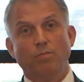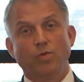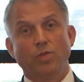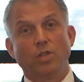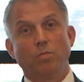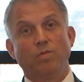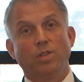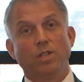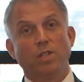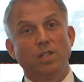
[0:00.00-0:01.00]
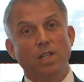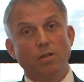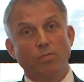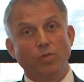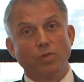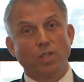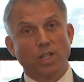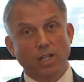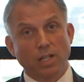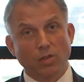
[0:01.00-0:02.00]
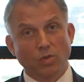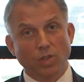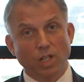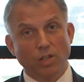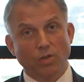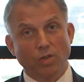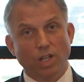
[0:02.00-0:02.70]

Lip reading: project supervisor design process, and I can continue,